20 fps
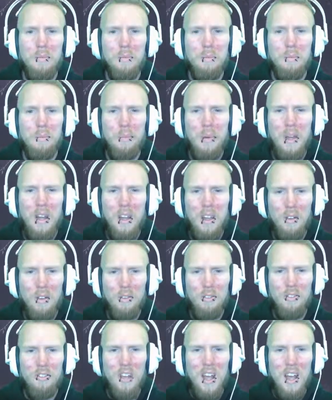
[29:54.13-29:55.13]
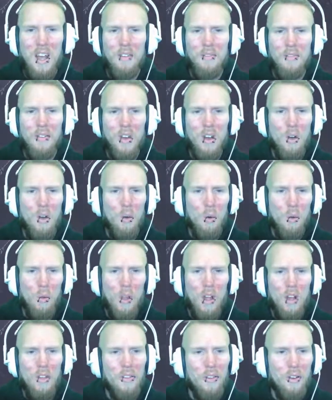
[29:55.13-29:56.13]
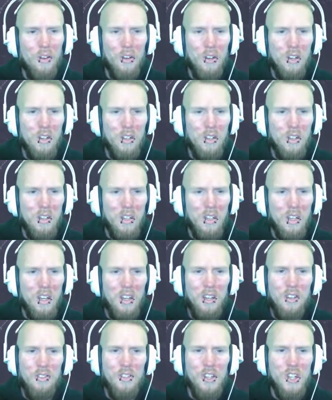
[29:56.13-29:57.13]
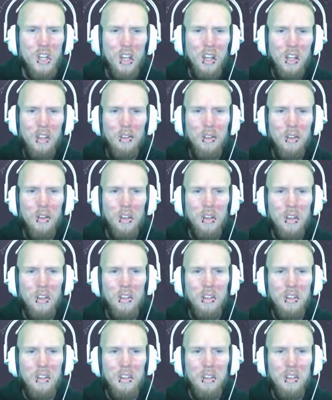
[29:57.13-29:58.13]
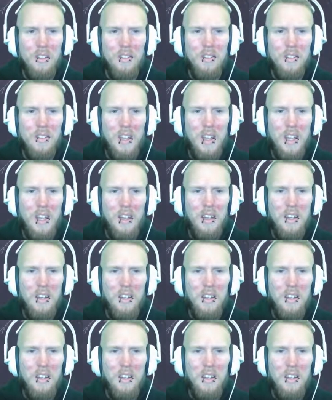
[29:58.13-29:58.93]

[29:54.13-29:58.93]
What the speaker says: But I also have a whole other kind of childhood than